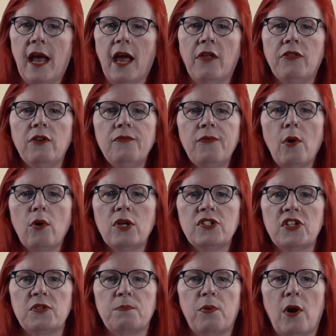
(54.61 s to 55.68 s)
and their
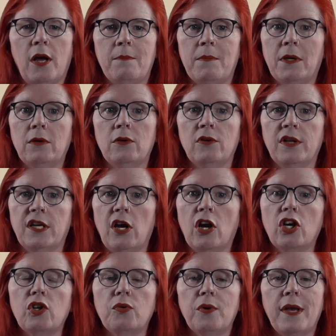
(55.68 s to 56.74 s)
focus is primarily
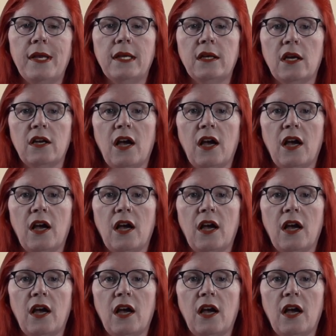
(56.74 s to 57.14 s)
on creating a